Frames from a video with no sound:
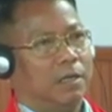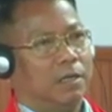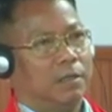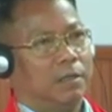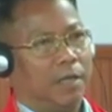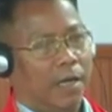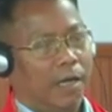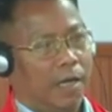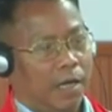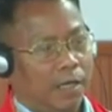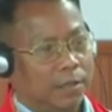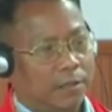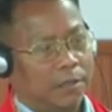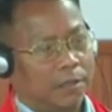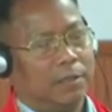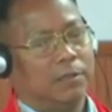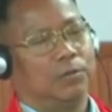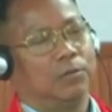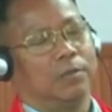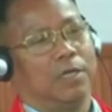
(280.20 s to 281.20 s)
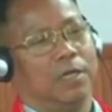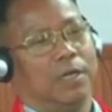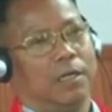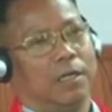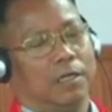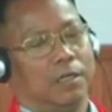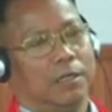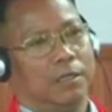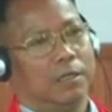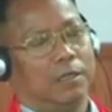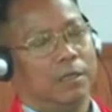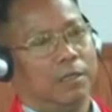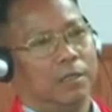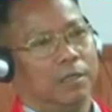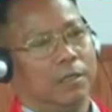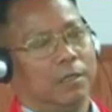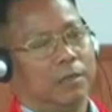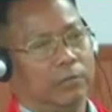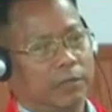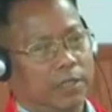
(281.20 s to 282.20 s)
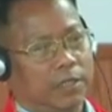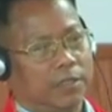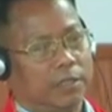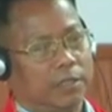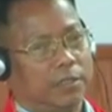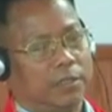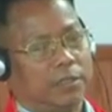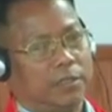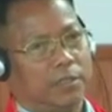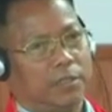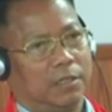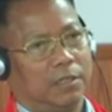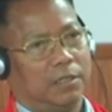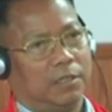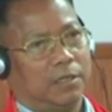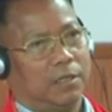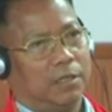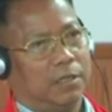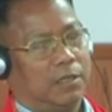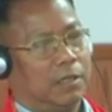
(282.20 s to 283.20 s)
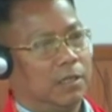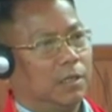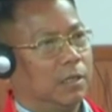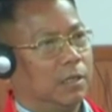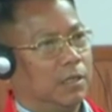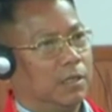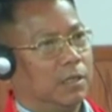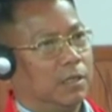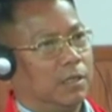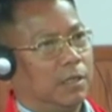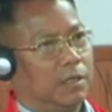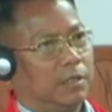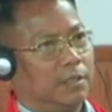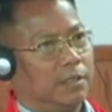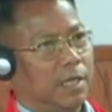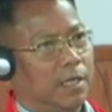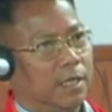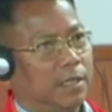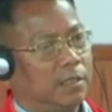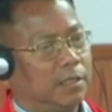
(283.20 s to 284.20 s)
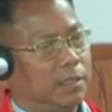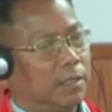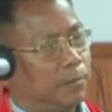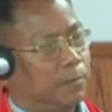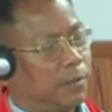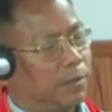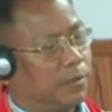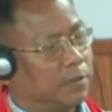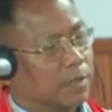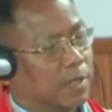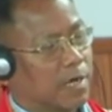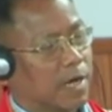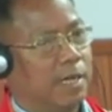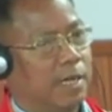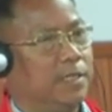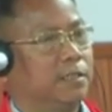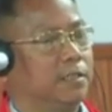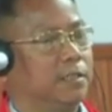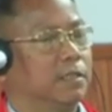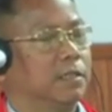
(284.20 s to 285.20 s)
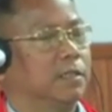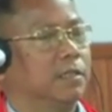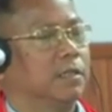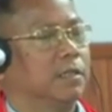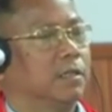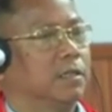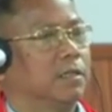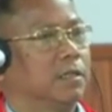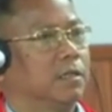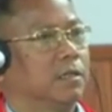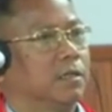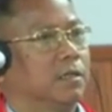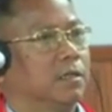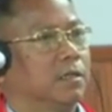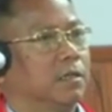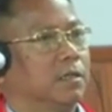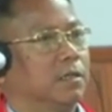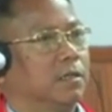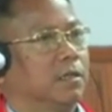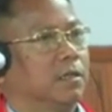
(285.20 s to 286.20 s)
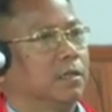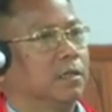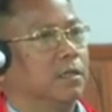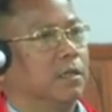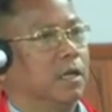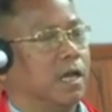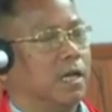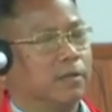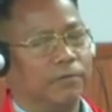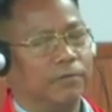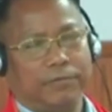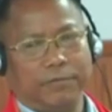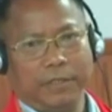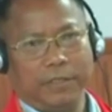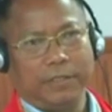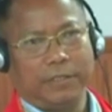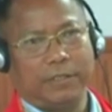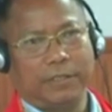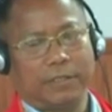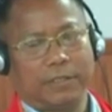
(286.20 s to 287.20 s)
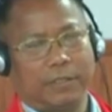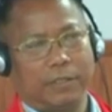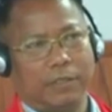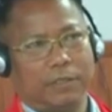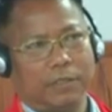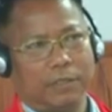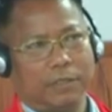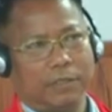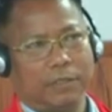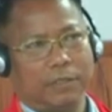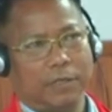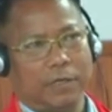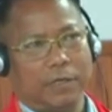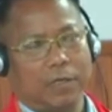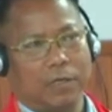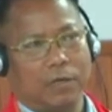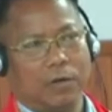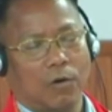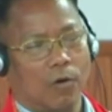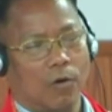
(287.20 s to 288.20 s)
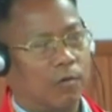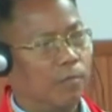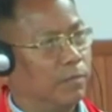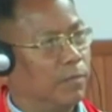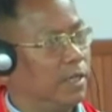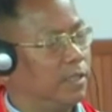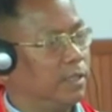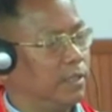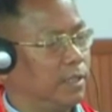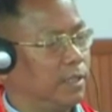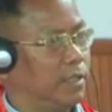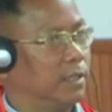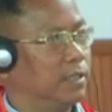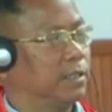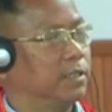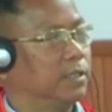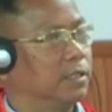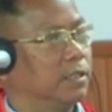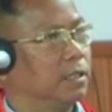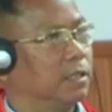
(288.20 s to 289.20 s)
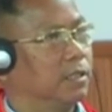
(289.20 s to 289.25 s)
they enter to the region selling different kinds like fish and home materials,